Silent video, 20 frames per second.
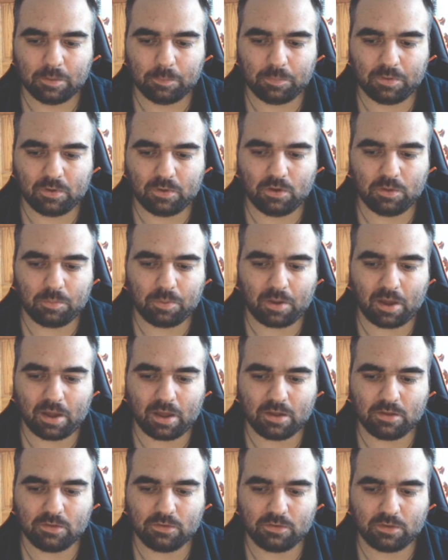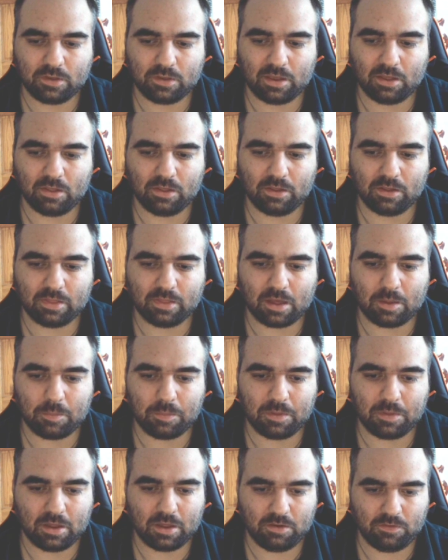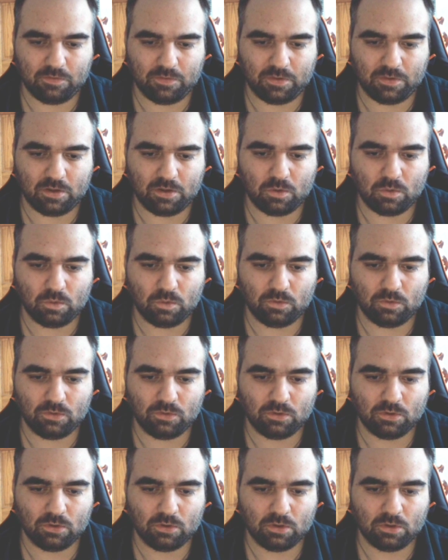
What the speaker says: PewDiePie is killing them in views